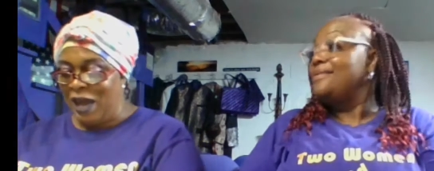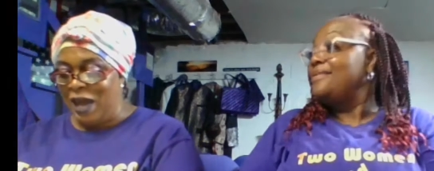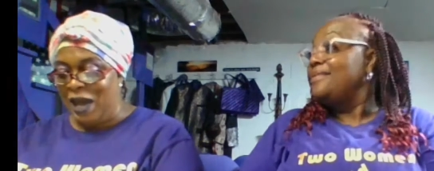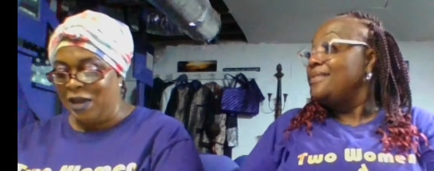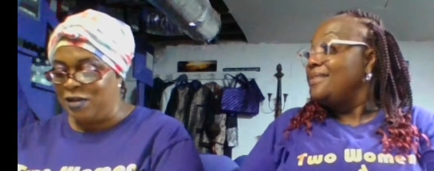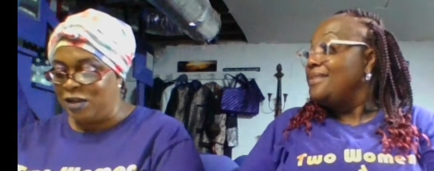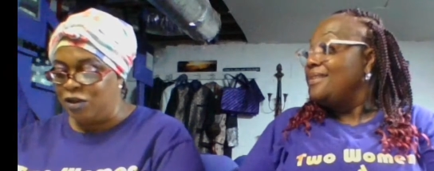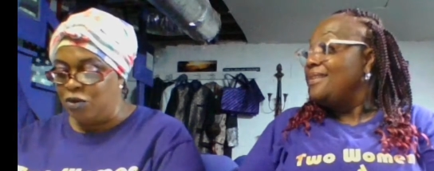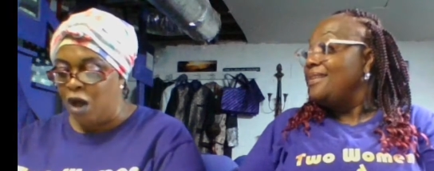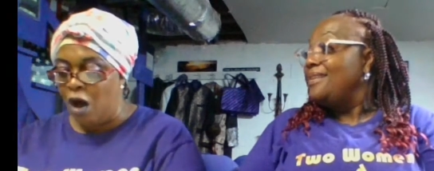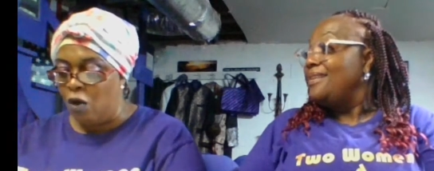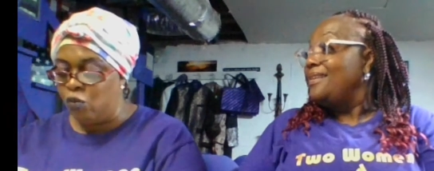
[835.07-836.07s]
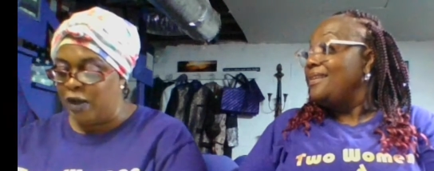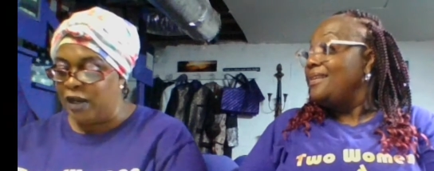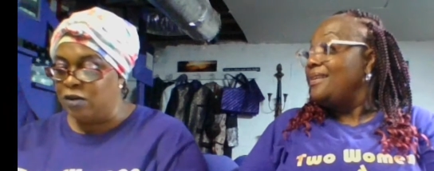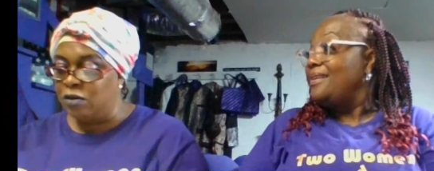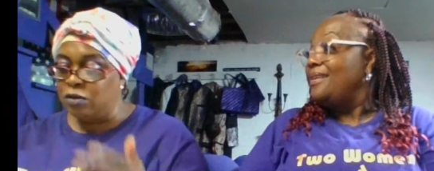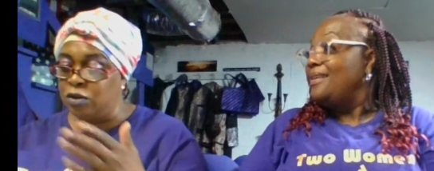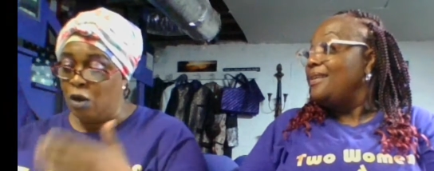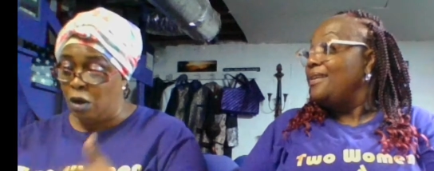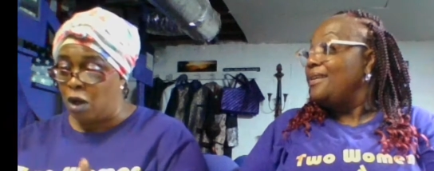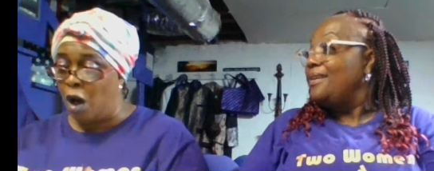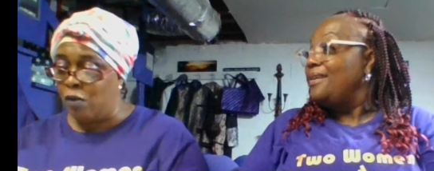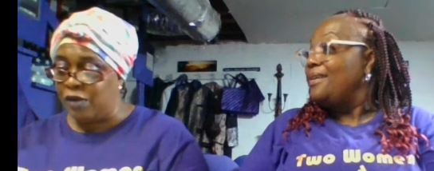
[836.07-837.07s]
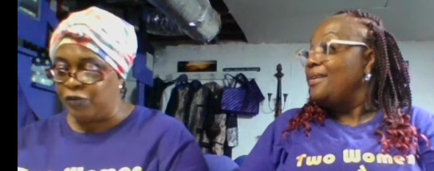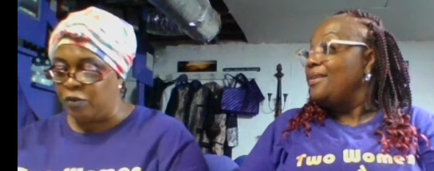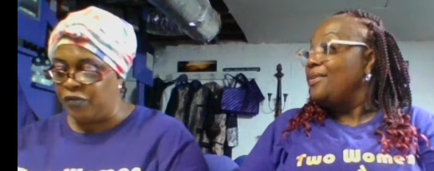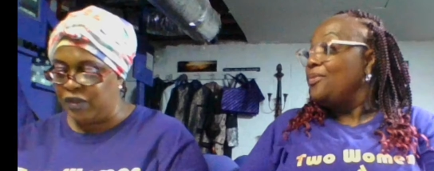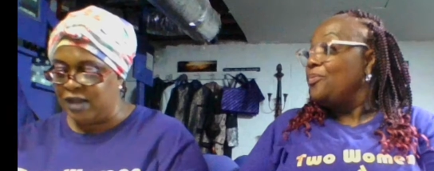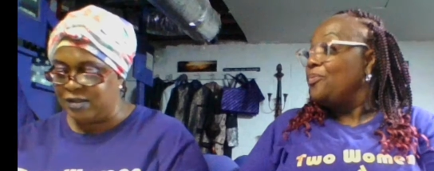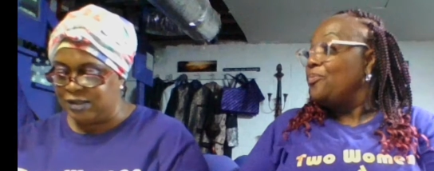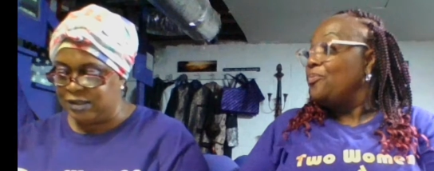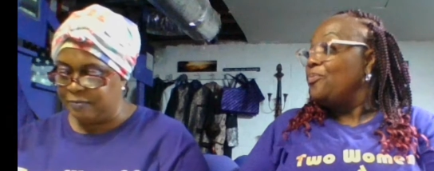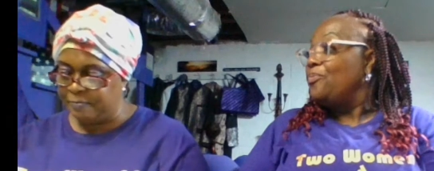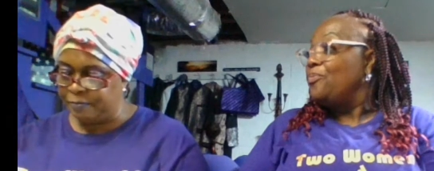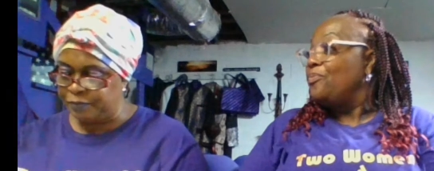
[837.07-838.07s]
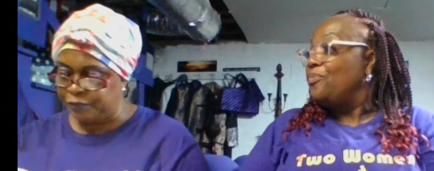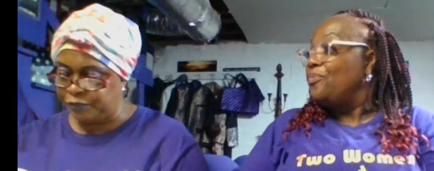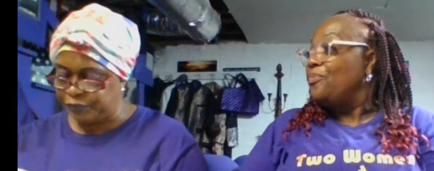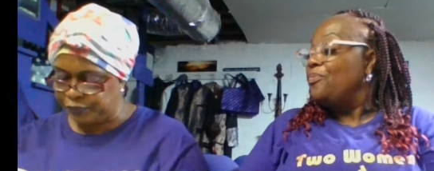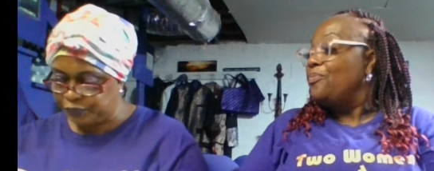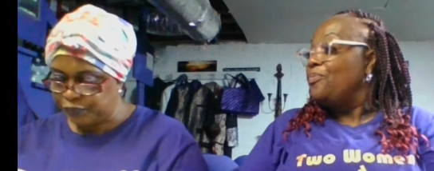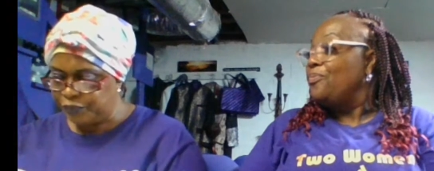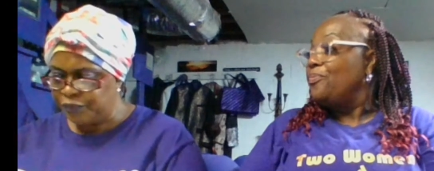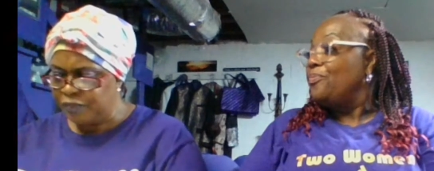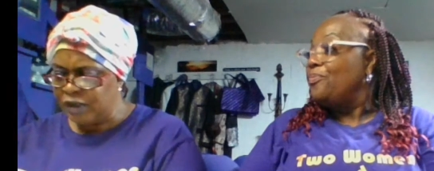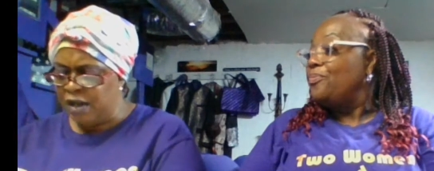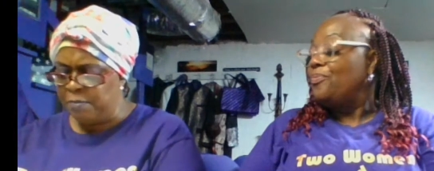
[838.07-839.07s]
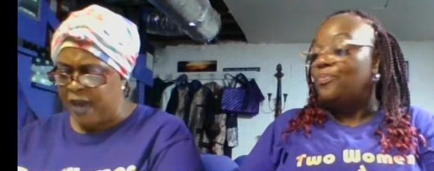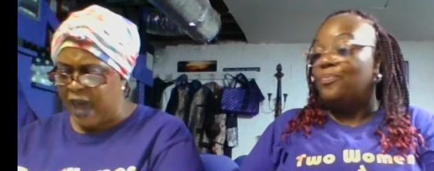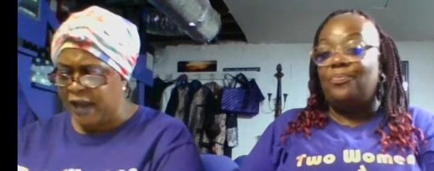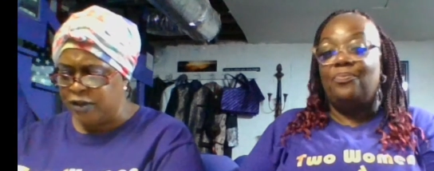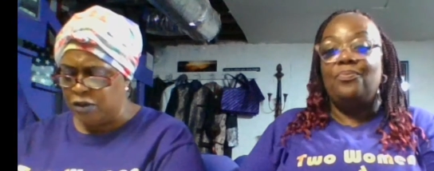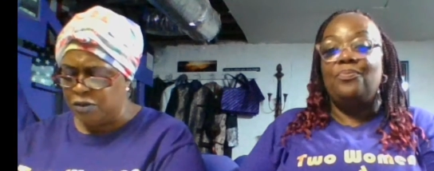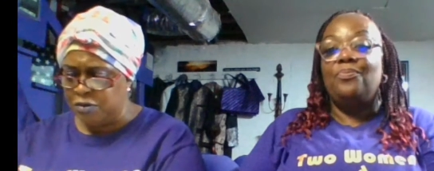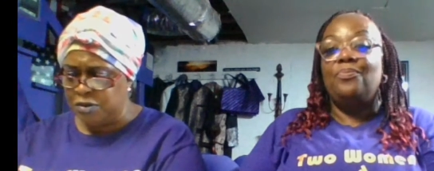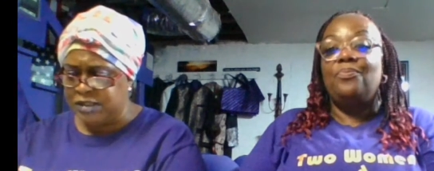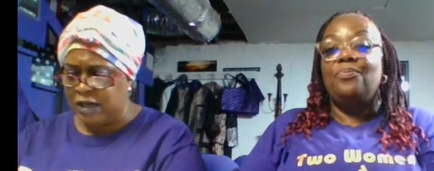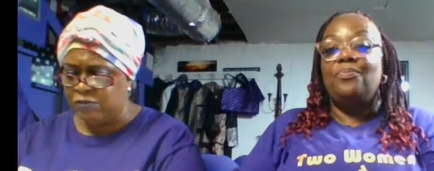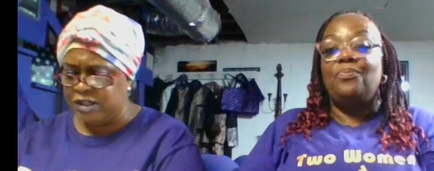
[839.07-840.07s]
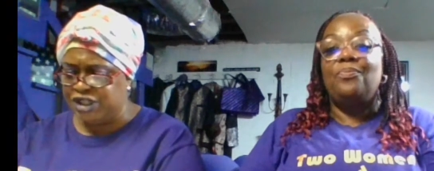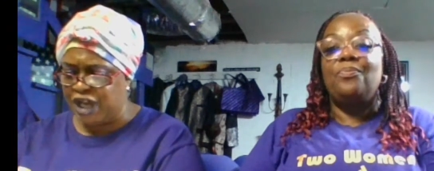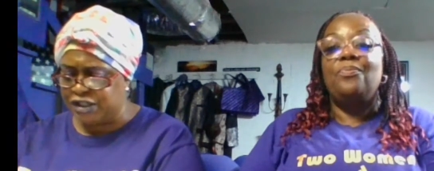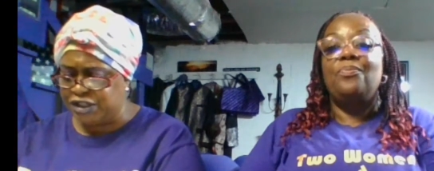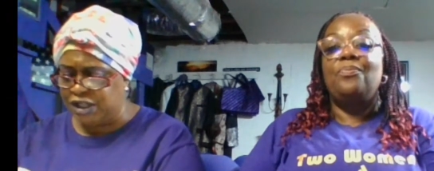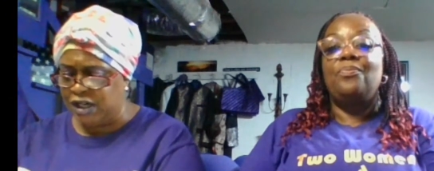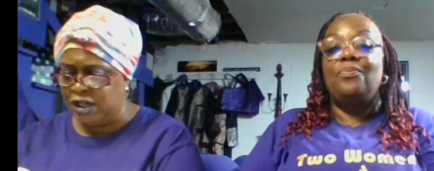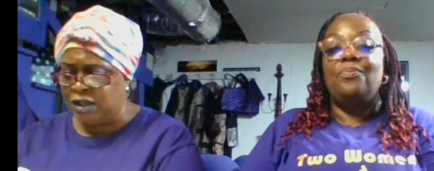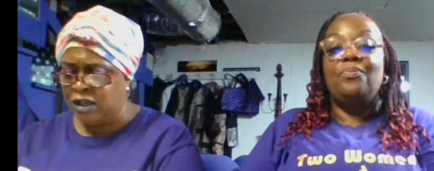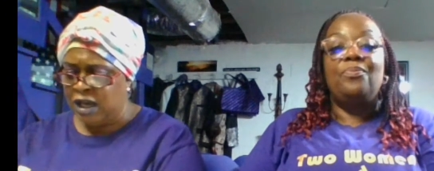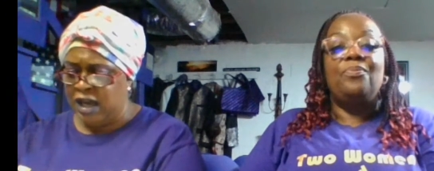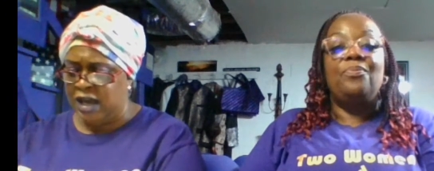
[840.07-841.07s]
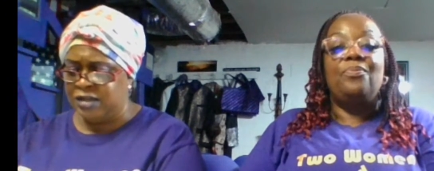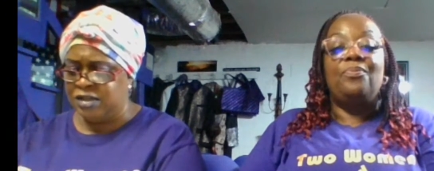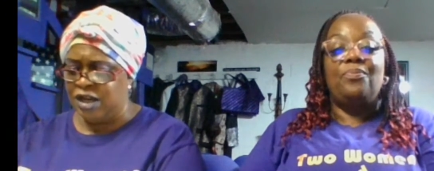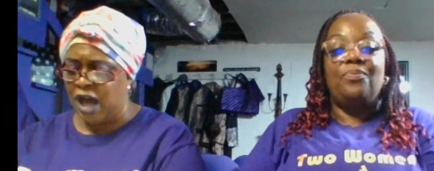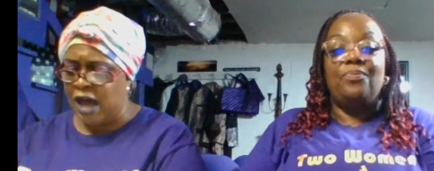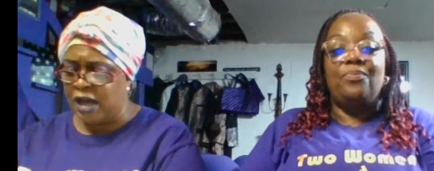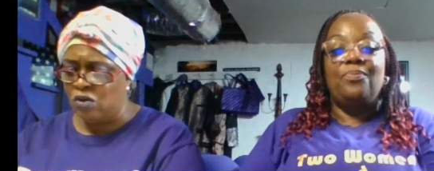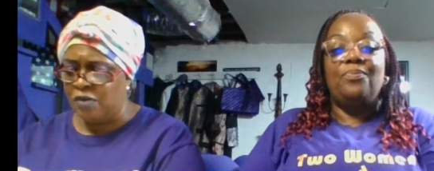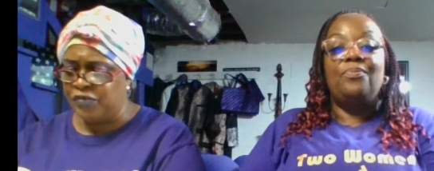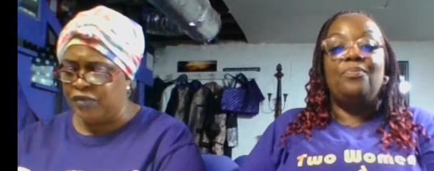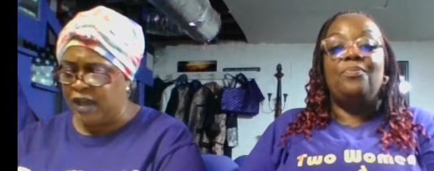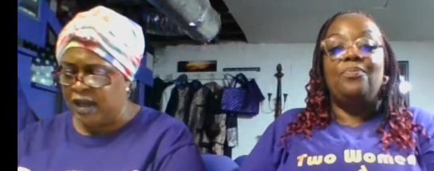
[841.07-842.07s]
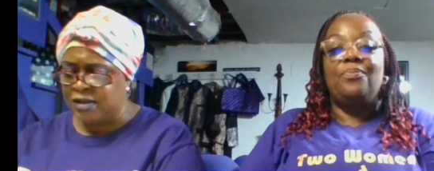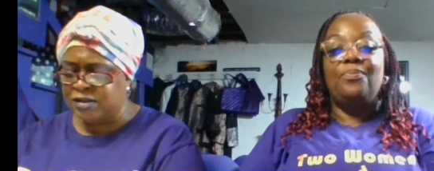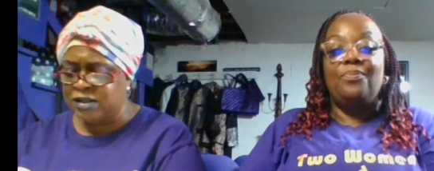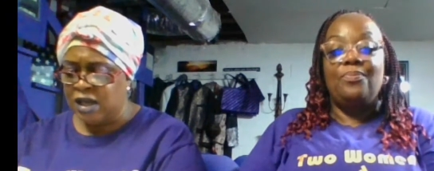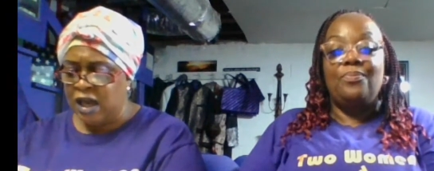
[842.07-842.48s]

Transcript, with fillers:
Speaker 1: And you know when you're going through this bad news and rejection and denial of things.